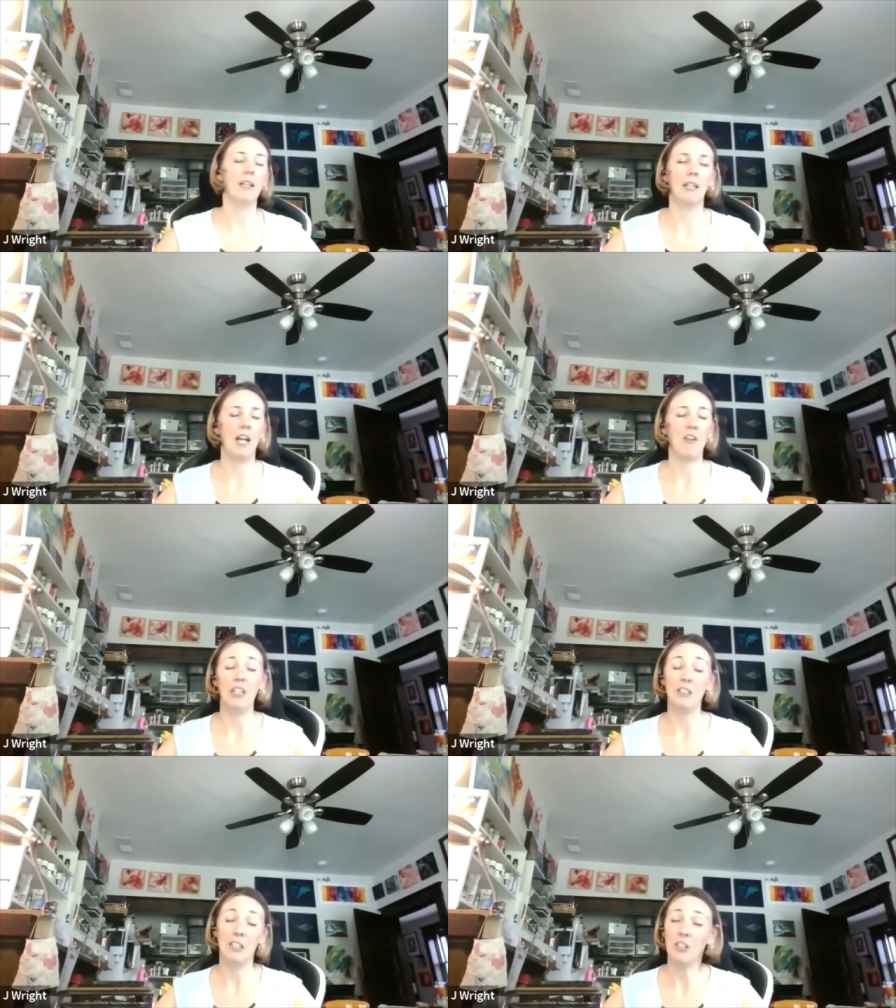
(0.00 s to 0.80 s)
that I have any
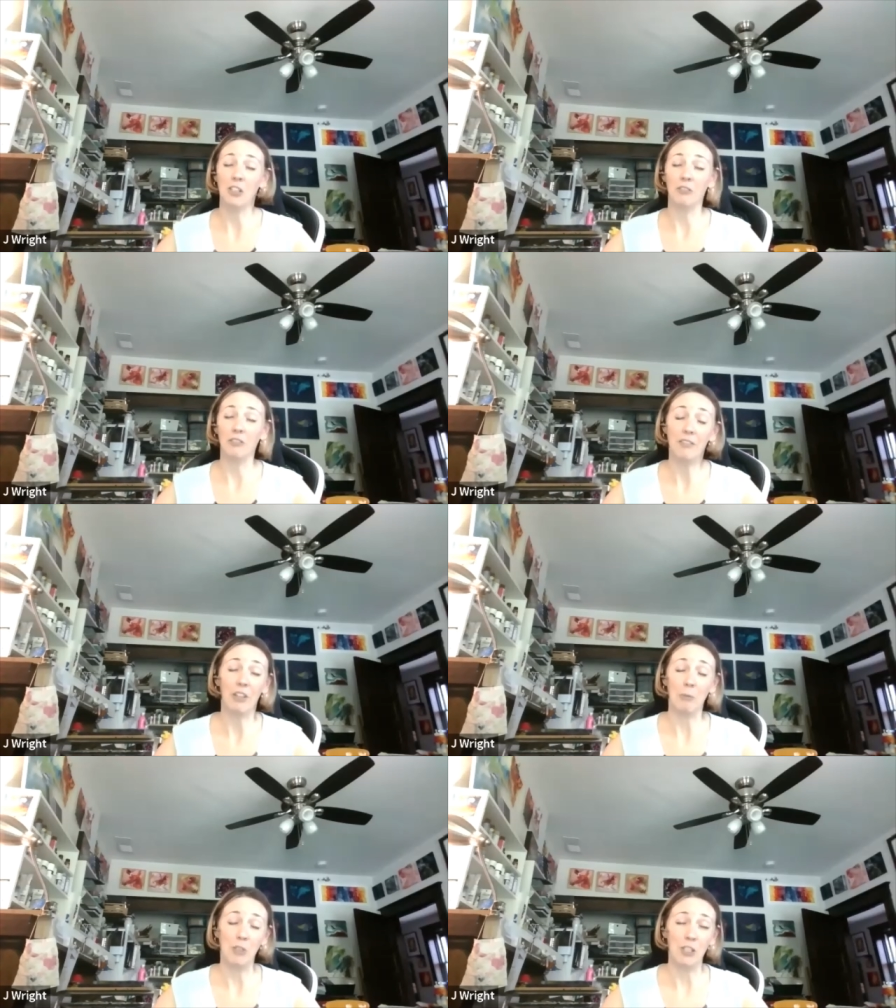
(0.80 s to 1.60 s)
intention of
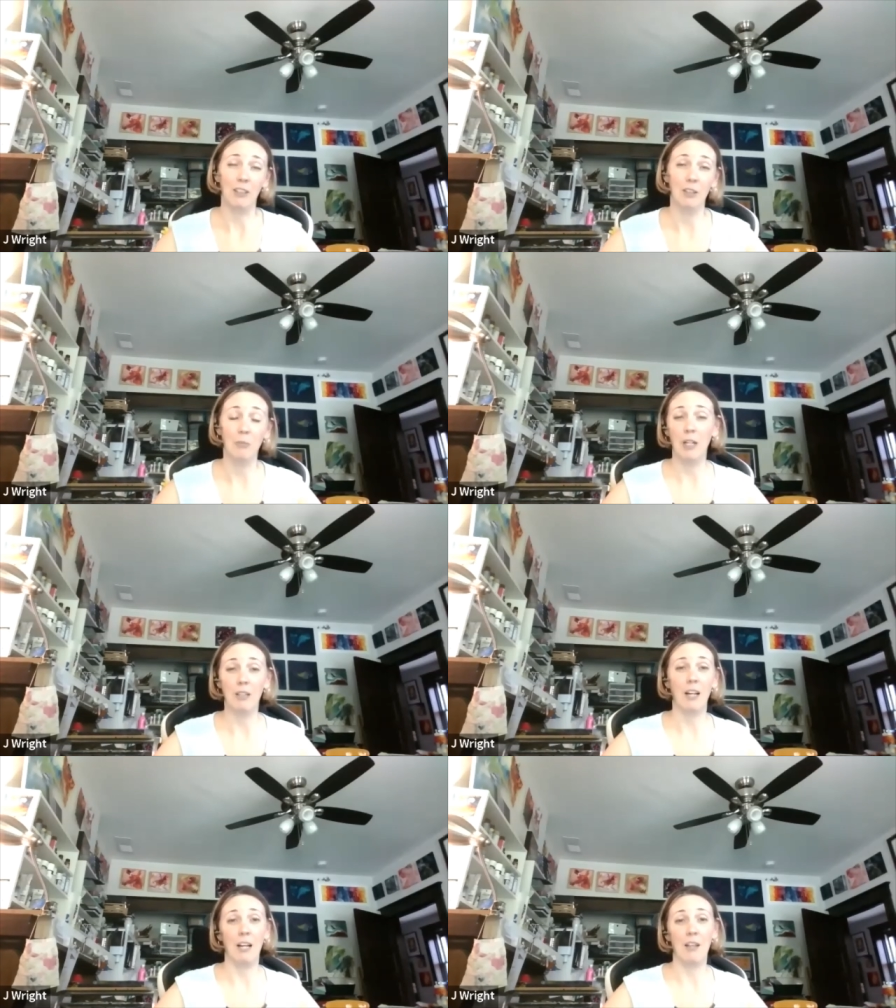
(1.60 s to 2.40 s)
leaving Magellan, but
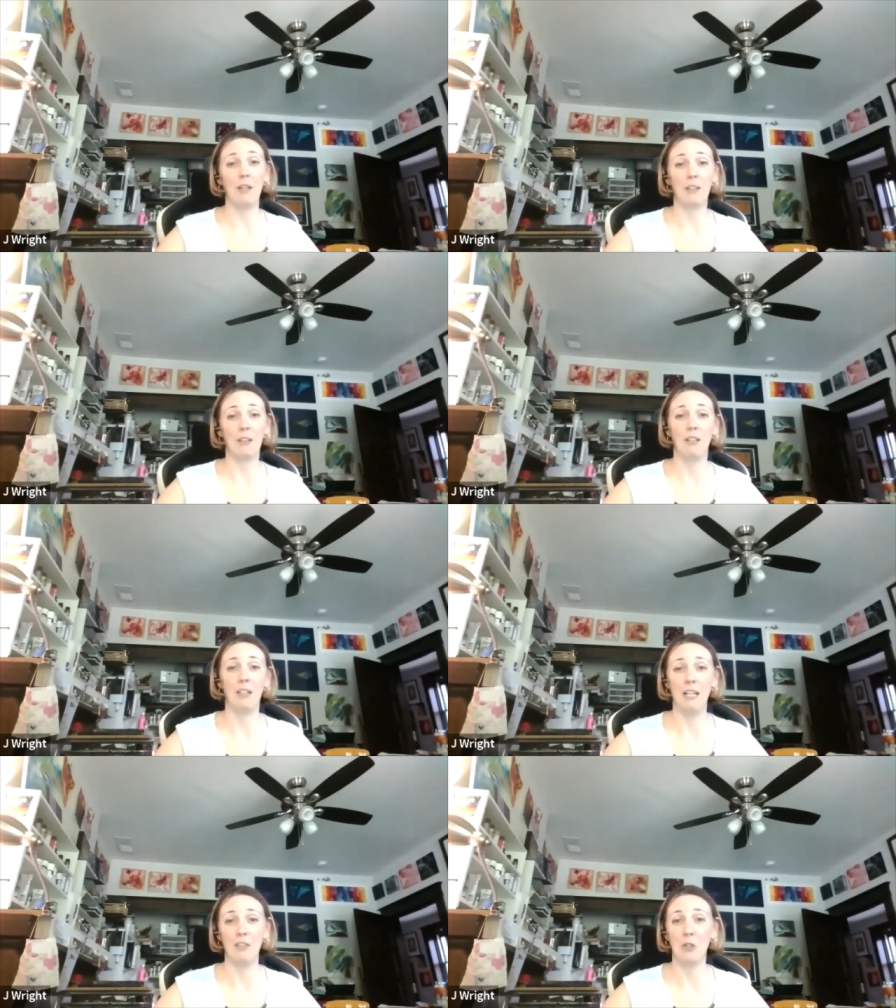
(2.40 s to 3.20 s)
I think that
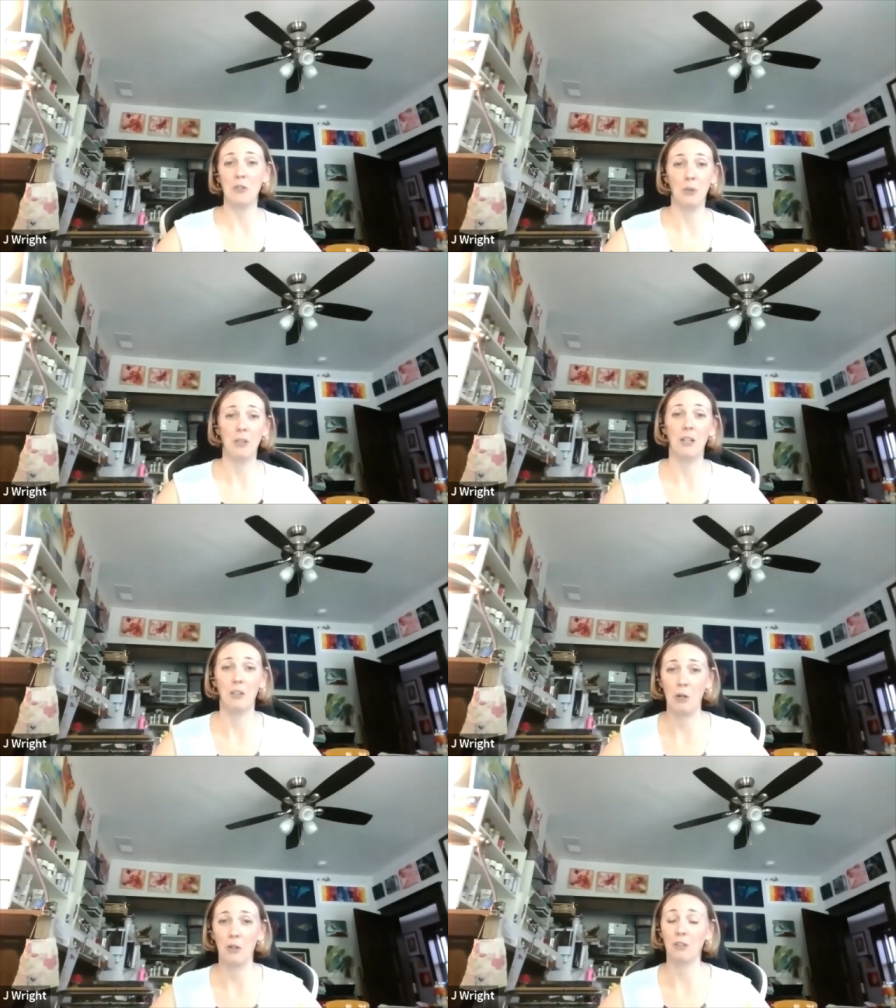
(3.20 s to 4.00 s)
has also
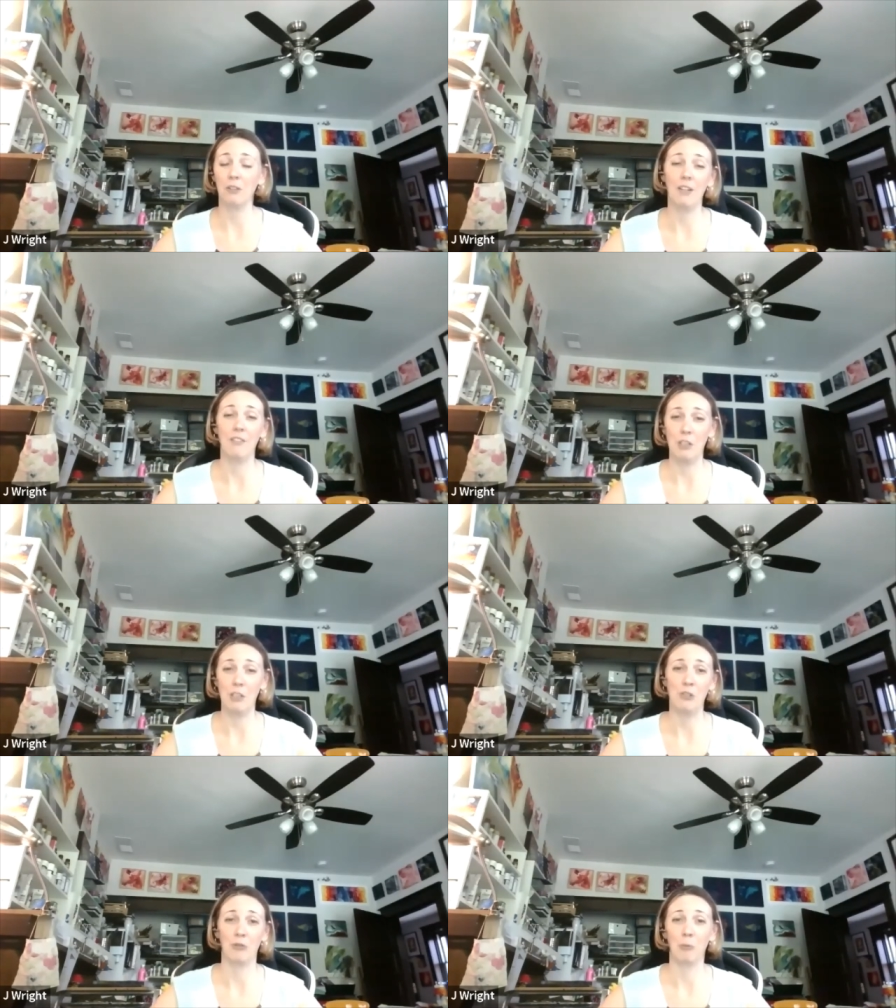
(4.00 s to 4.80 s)
garnered a lot of
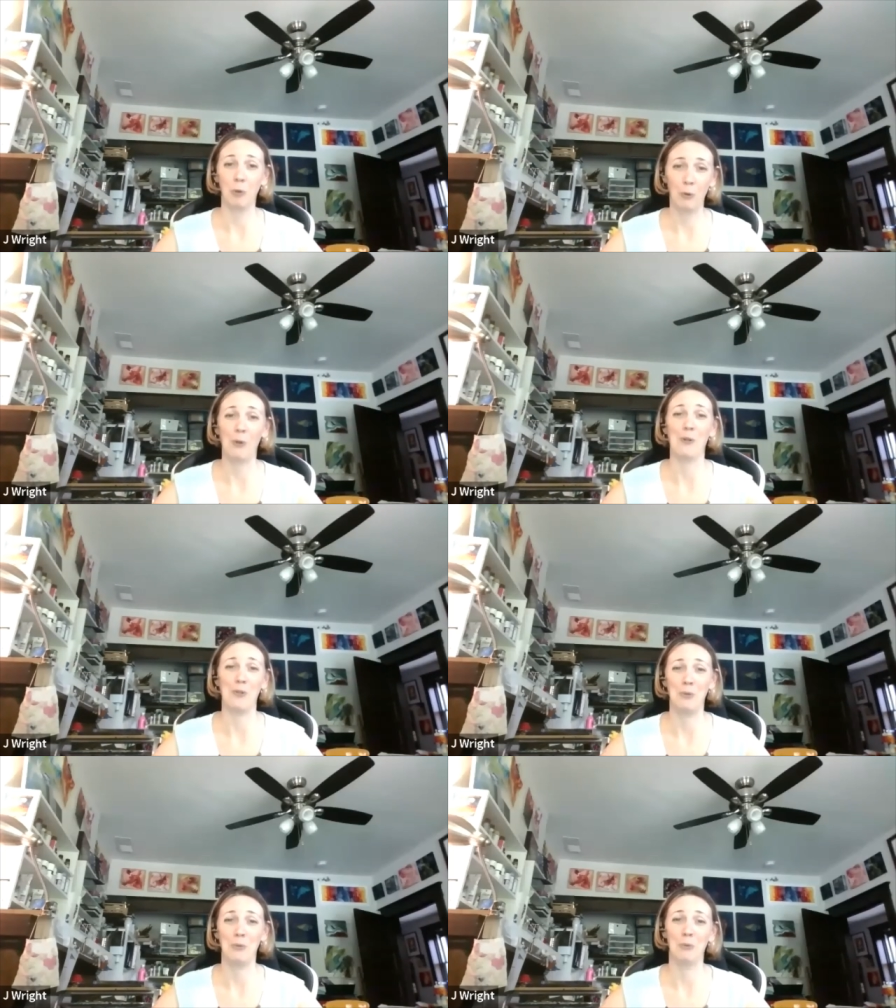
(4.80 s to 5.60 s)
interest from recruiters
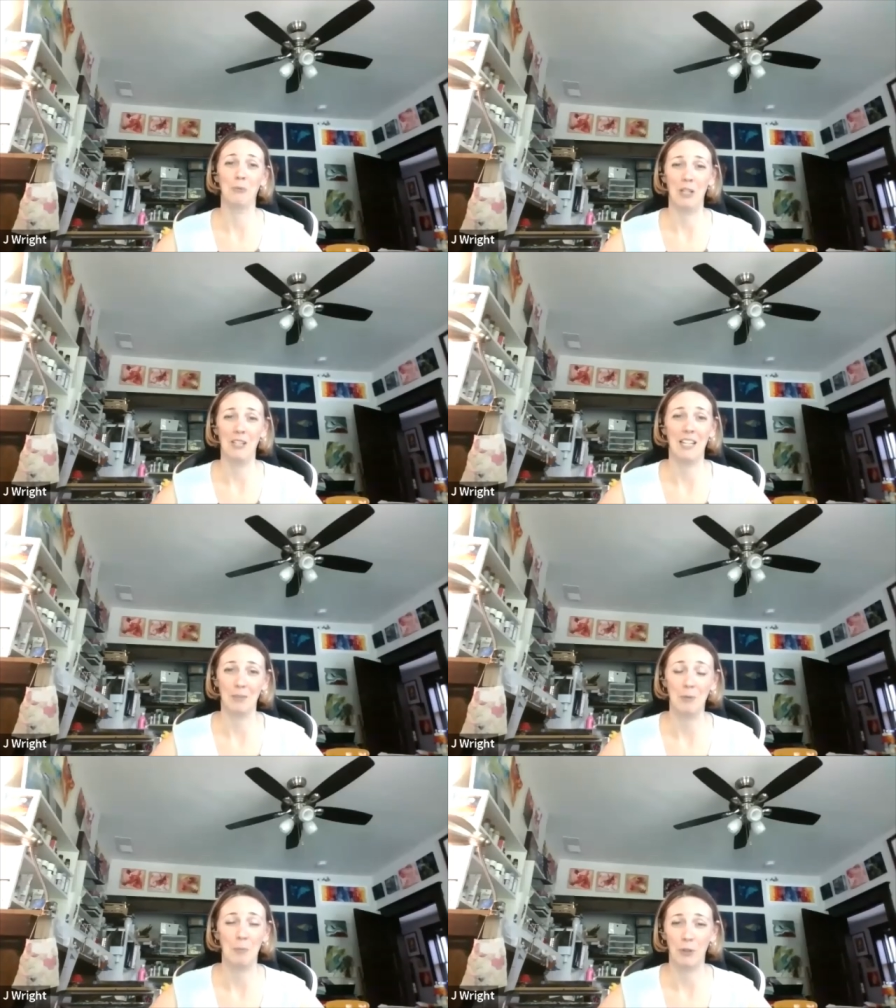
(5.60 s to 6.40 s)
who contact
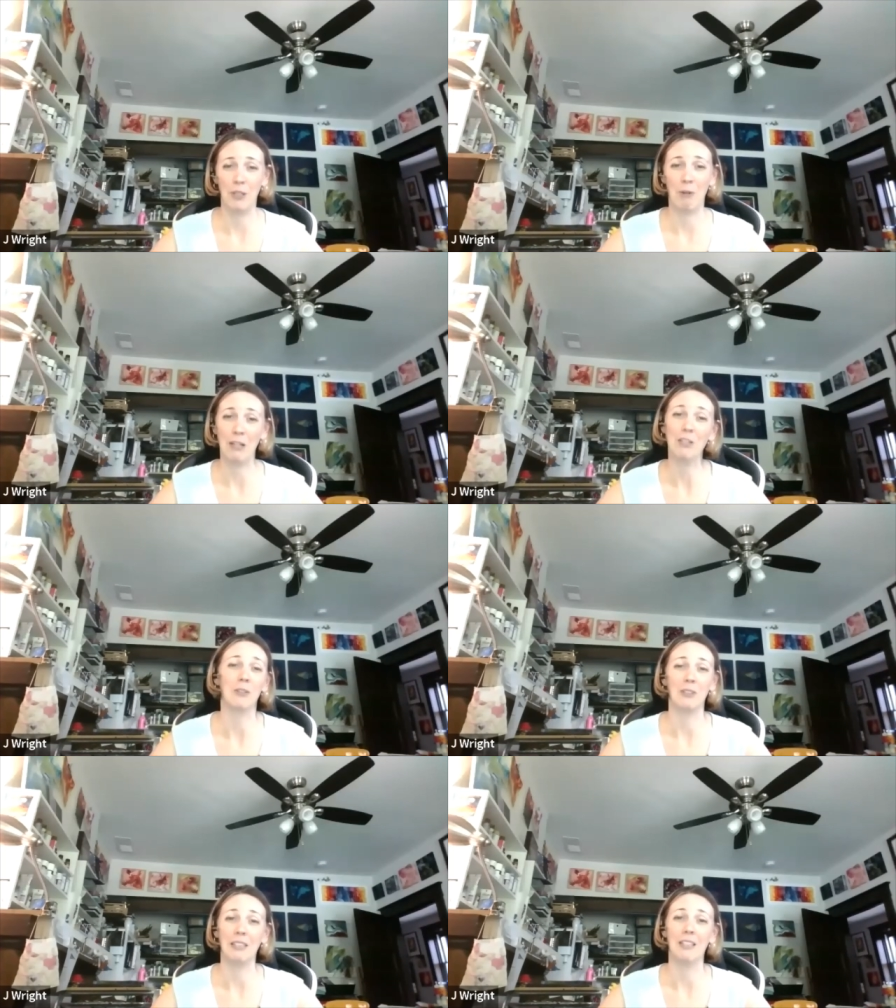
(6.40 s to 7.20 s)
me pretty
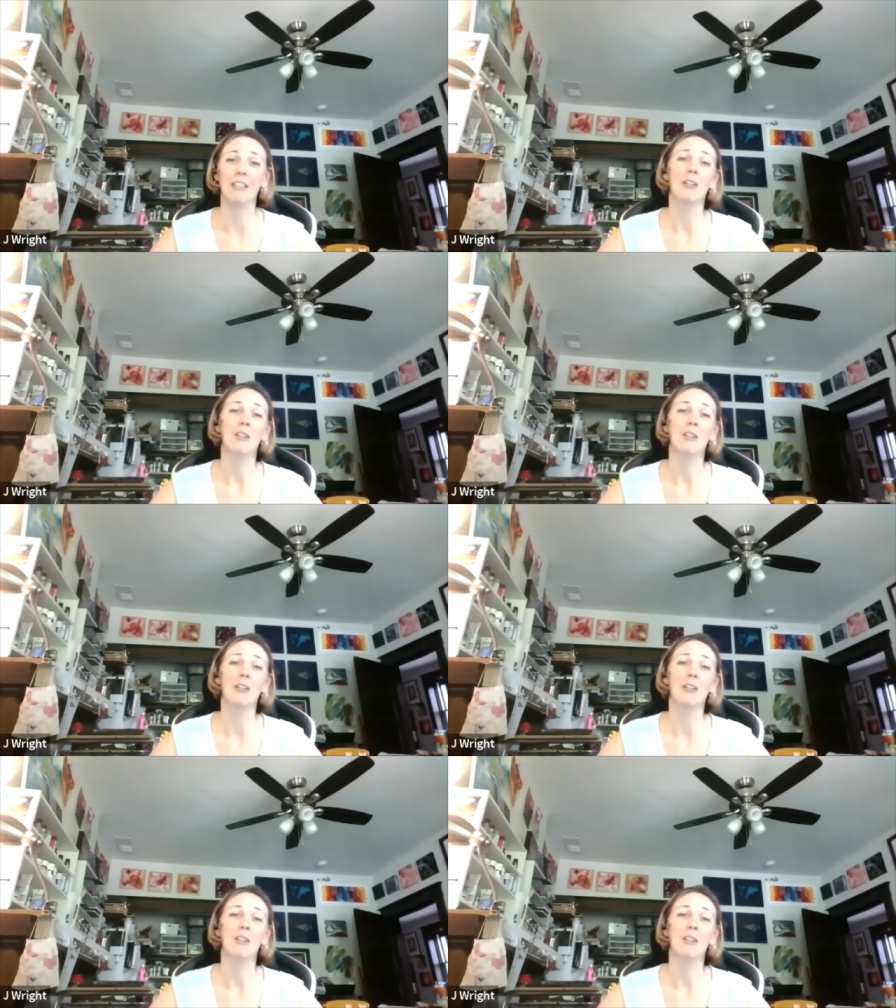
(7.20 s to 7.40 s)
regularly